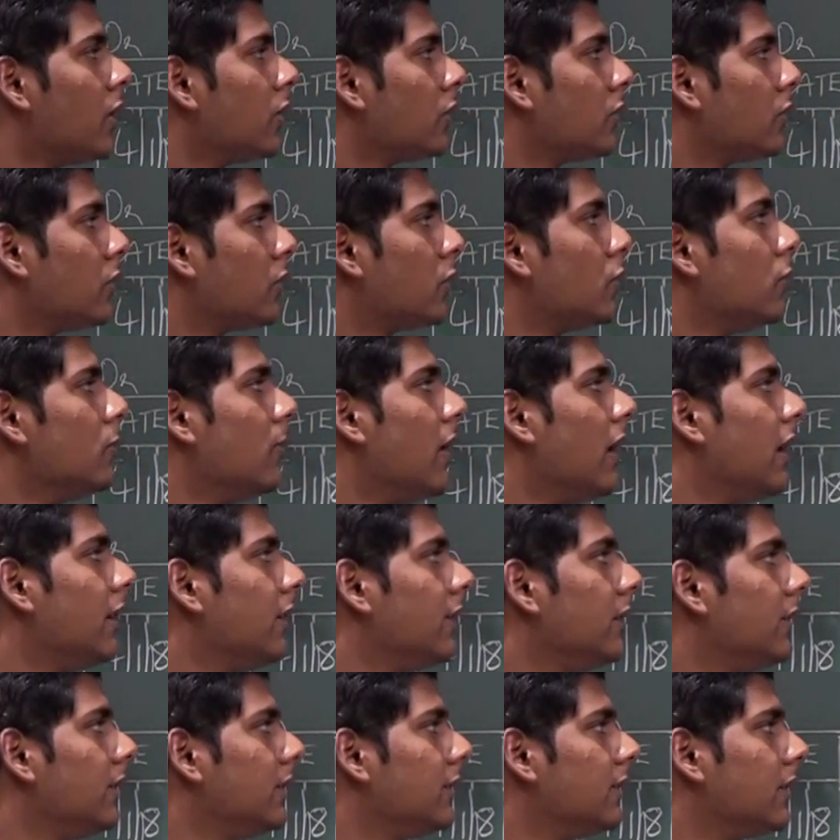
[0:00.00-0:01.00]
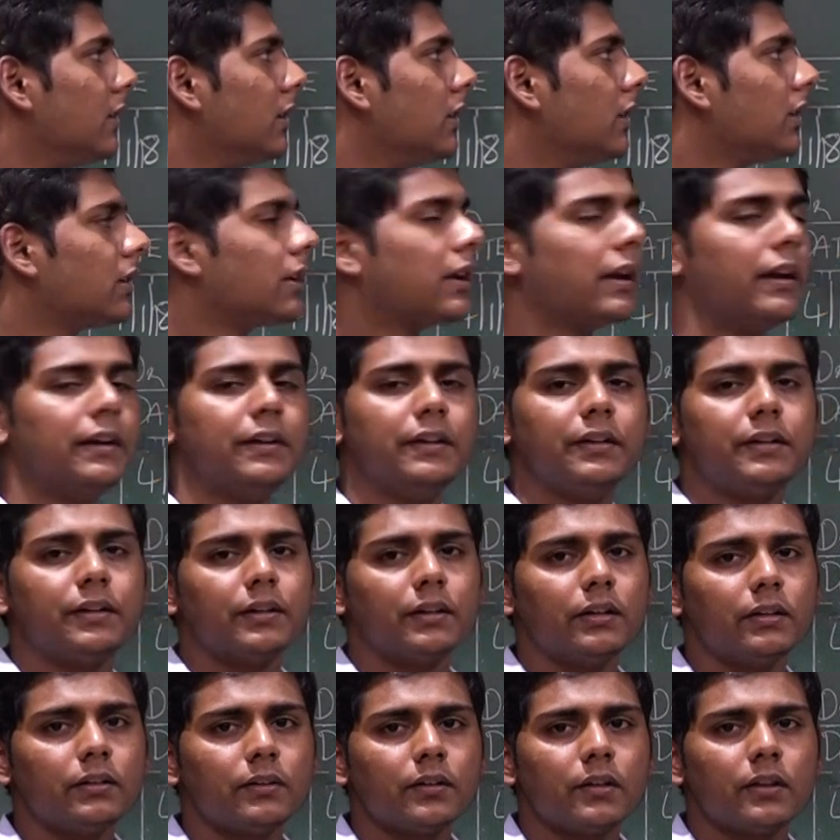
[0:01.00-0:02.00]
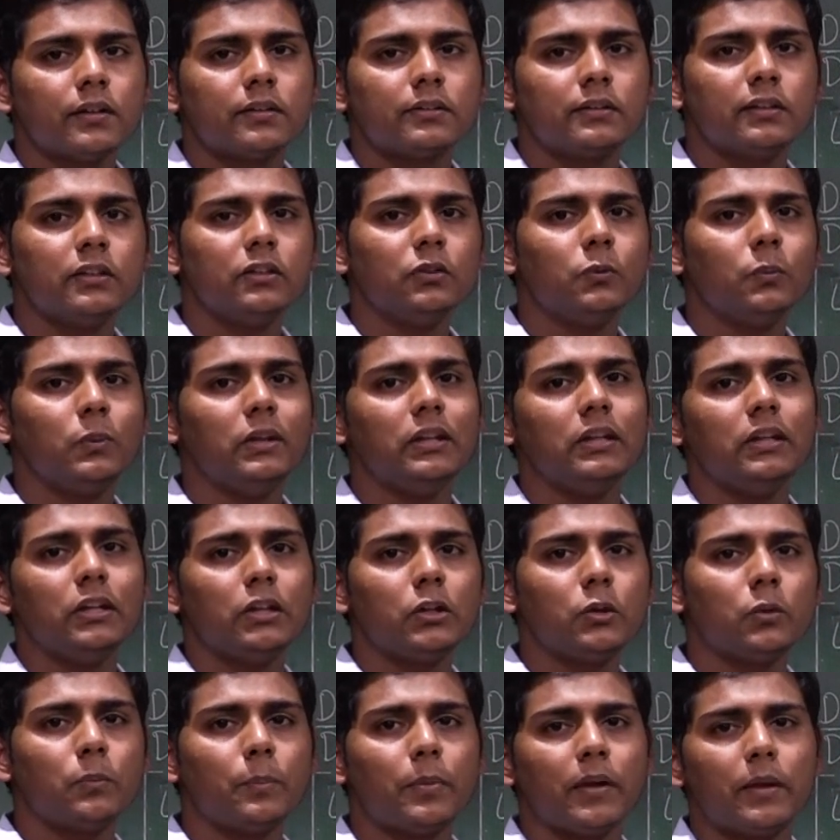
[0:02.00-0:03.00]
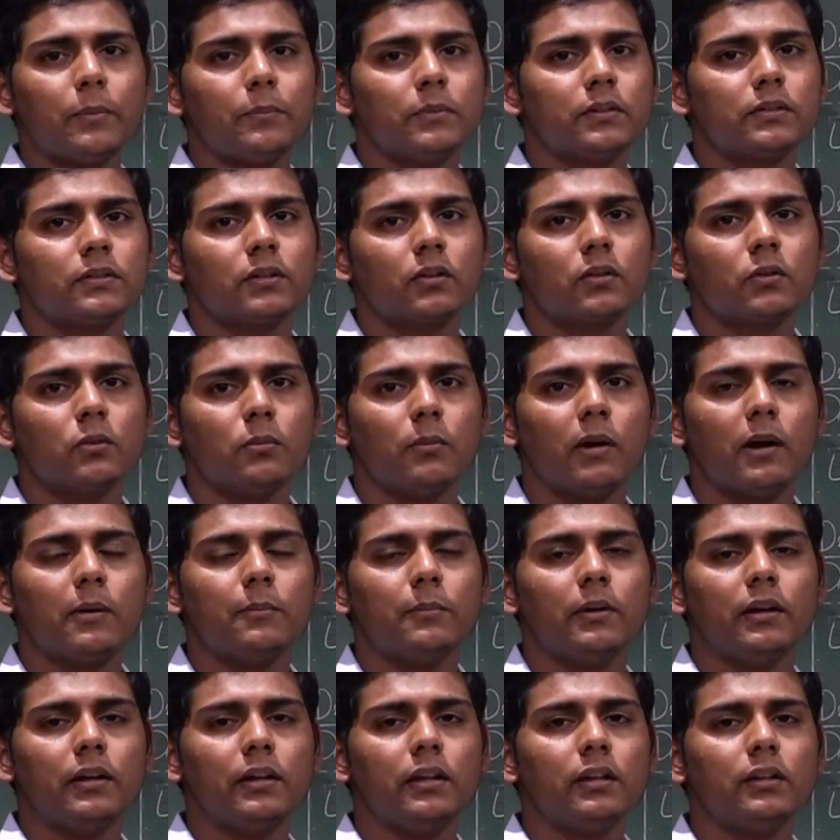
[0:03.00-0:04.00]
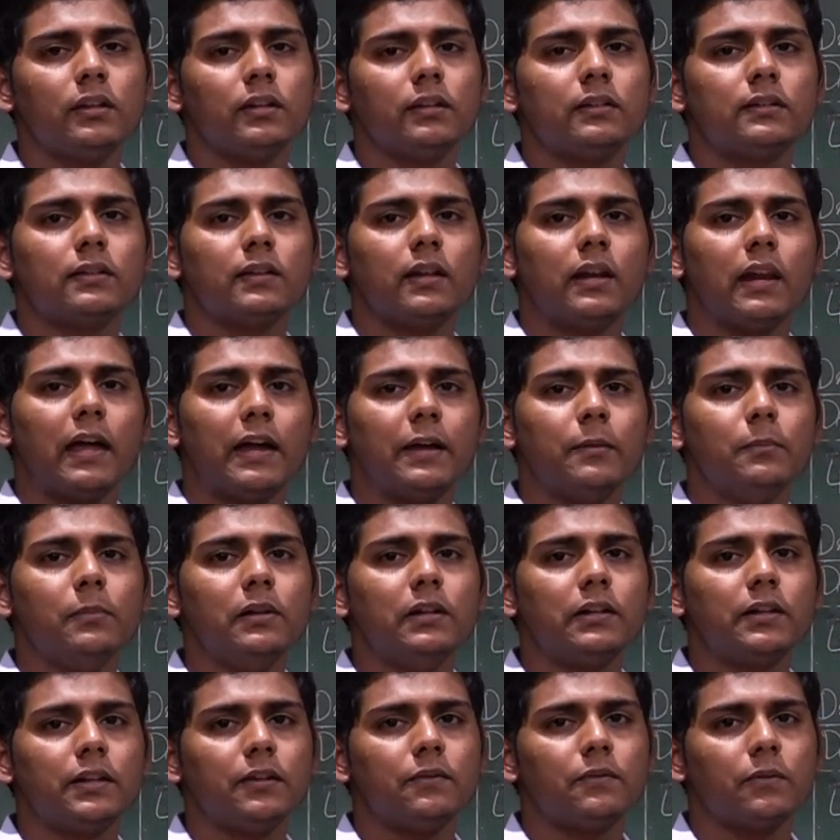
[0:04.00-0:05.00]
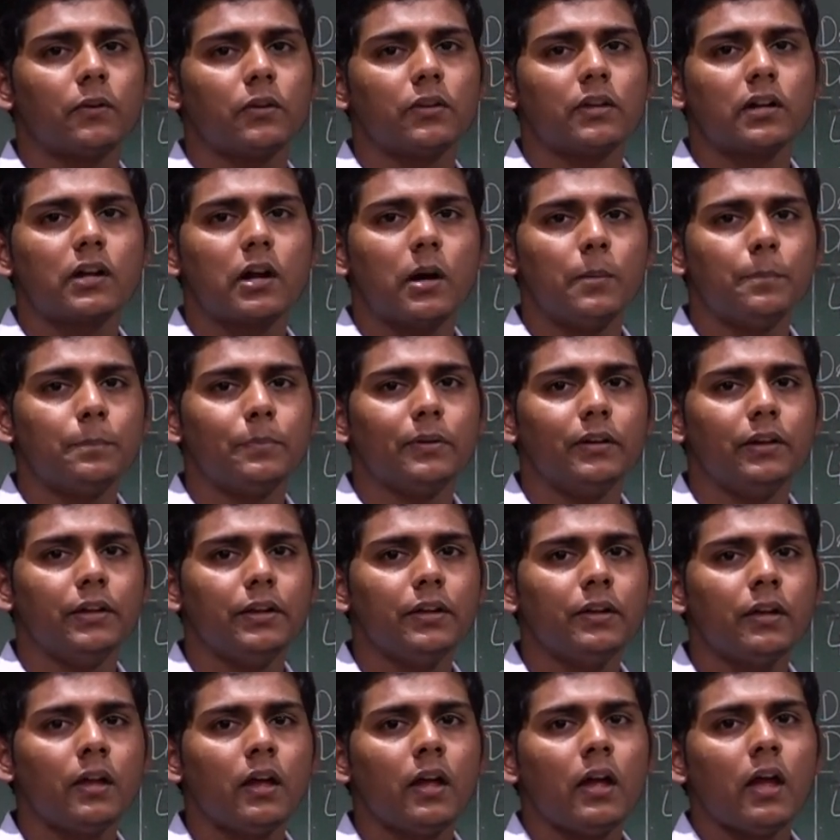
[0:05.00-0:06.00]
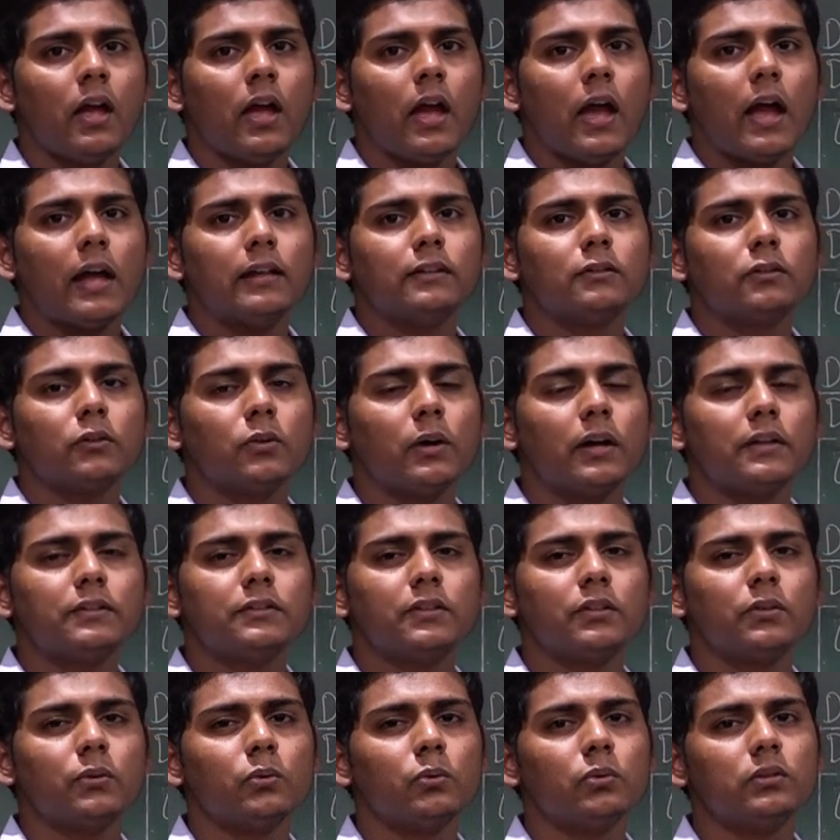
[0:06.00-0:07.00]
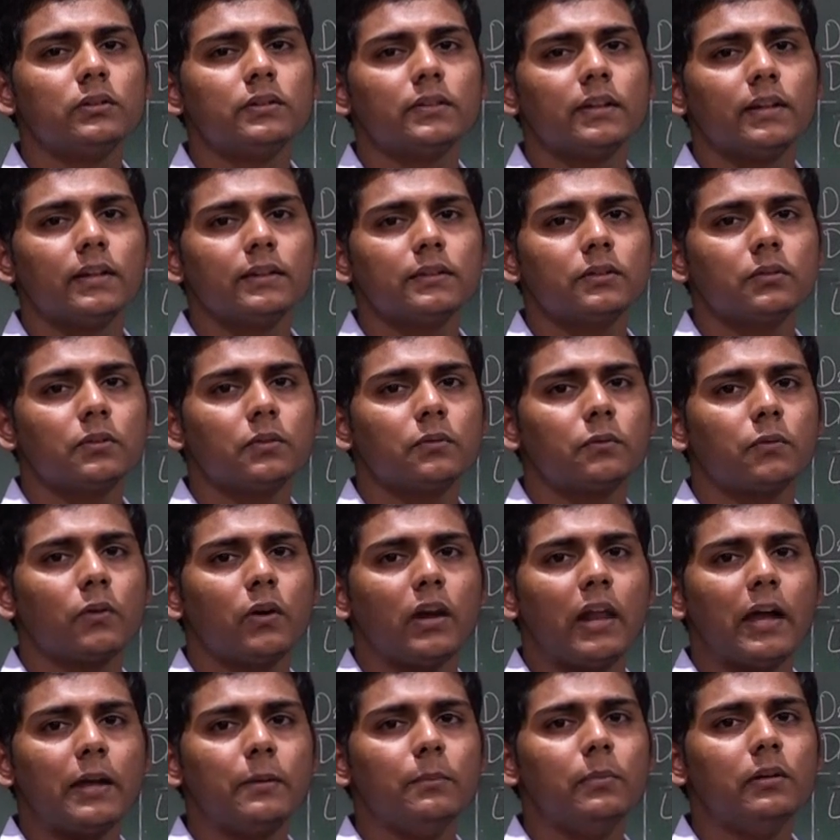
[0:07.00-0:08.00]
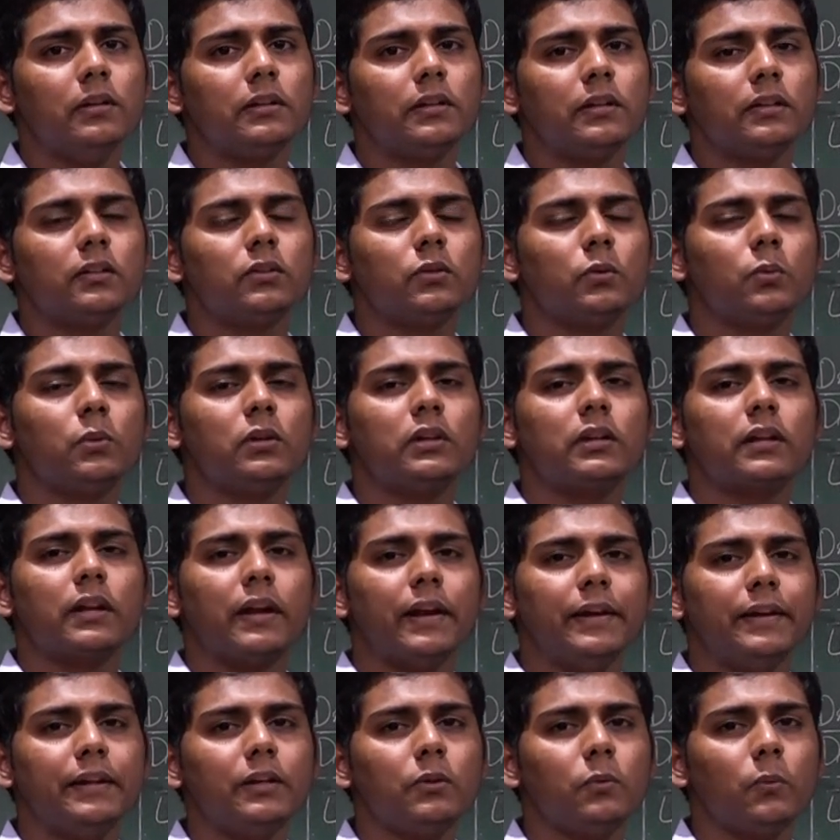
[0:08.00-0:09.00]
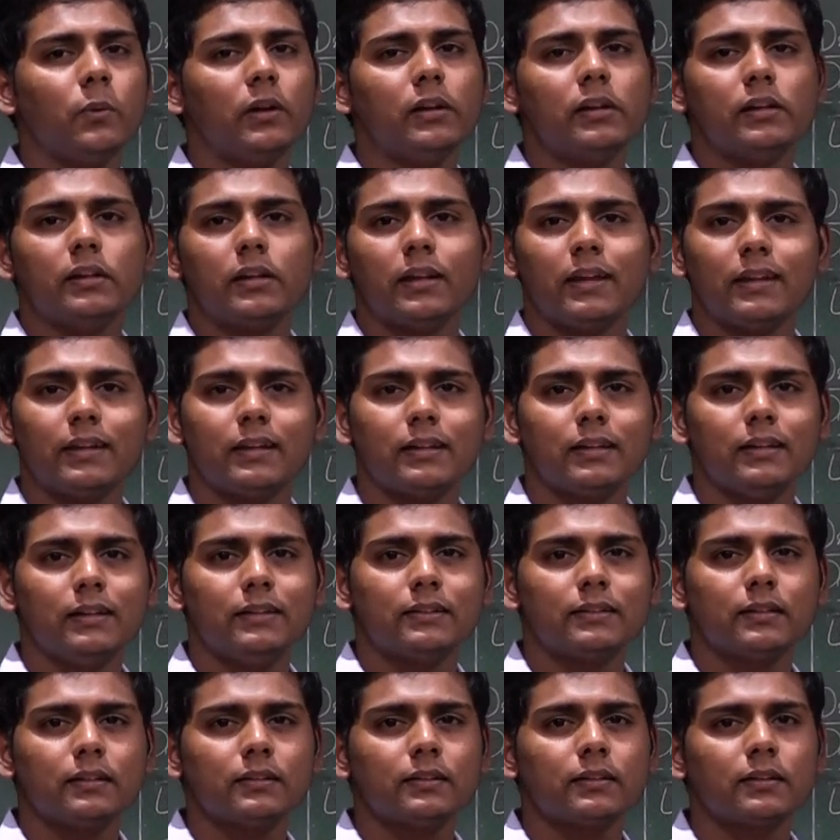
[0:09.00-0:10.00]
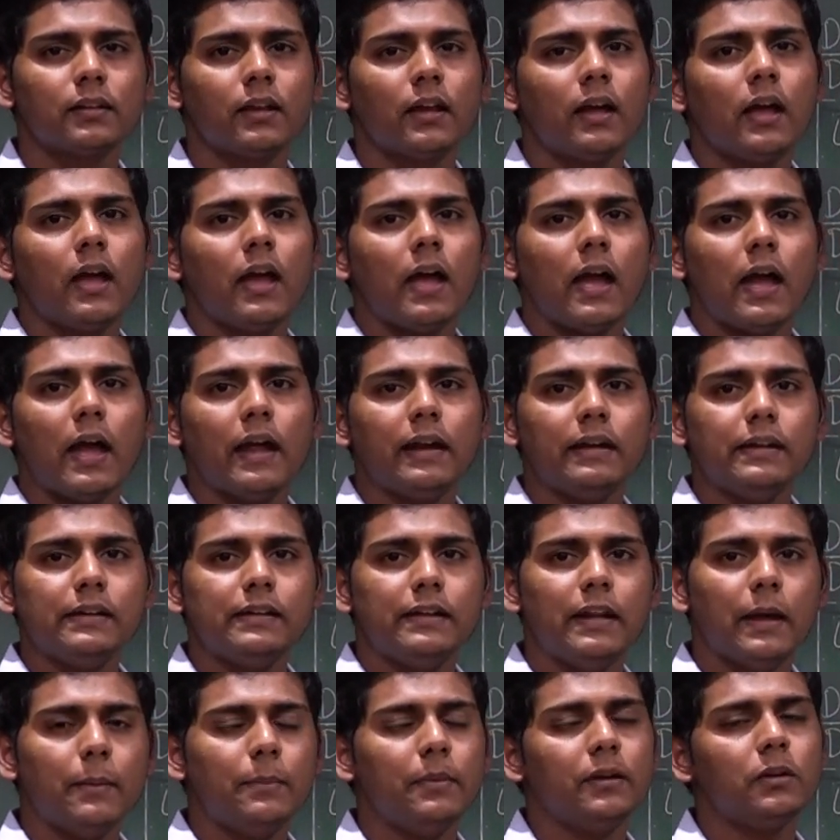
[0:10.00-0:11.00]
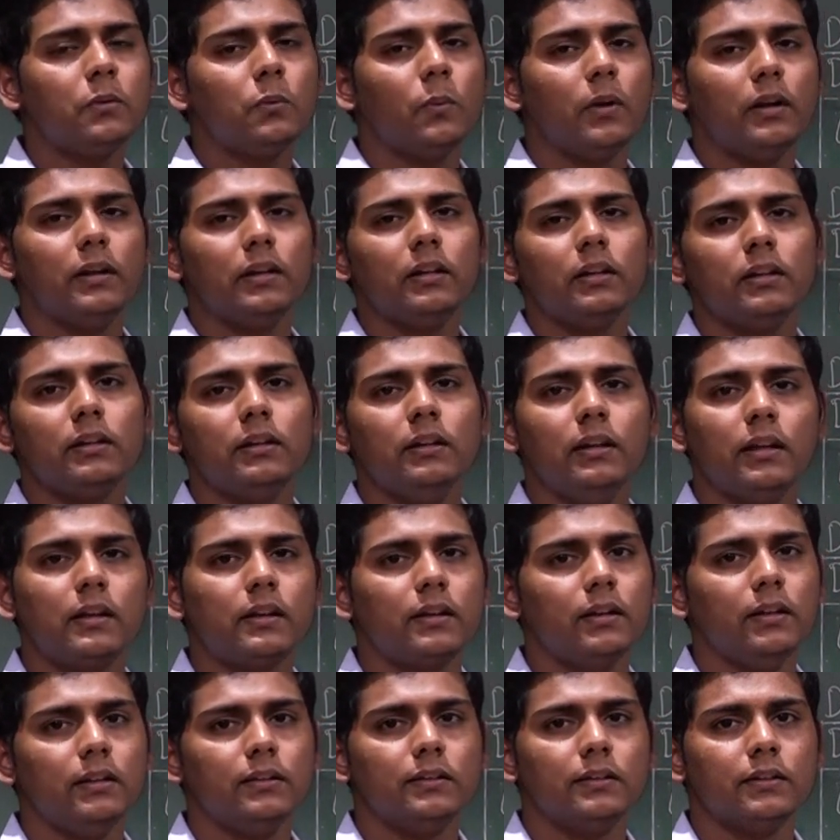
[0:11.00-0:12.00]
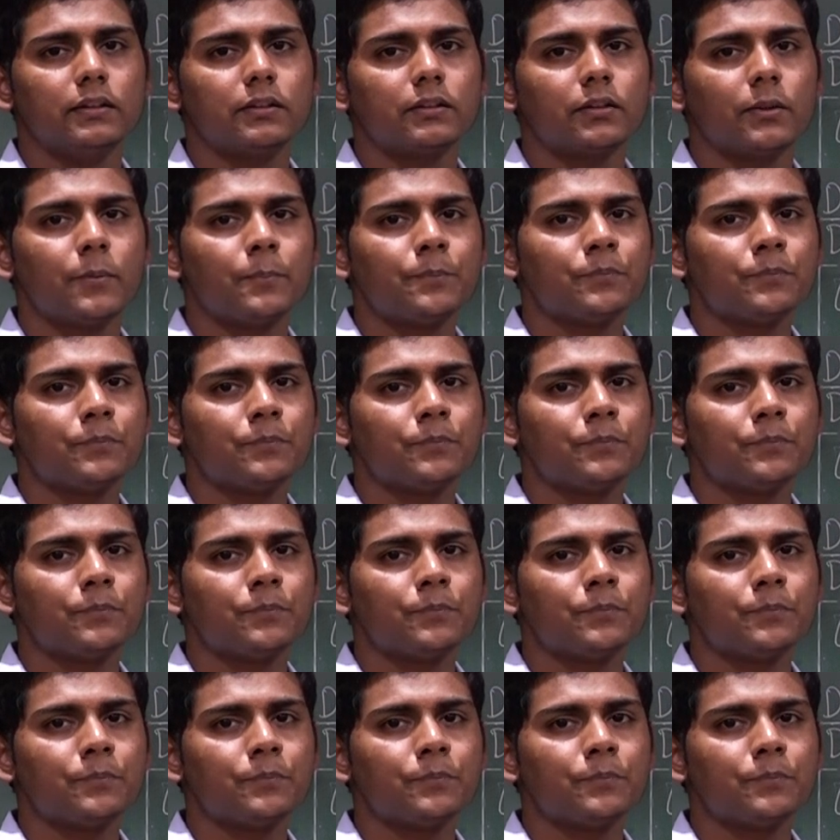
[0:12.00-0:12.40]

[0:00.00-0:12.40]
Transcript: So Kumar is a creditor. Since we need to pay Mr. Kumar money, it's a liability for the company. And so as the rule says, for liabilities, you will credit when it increases and debit when it decreases.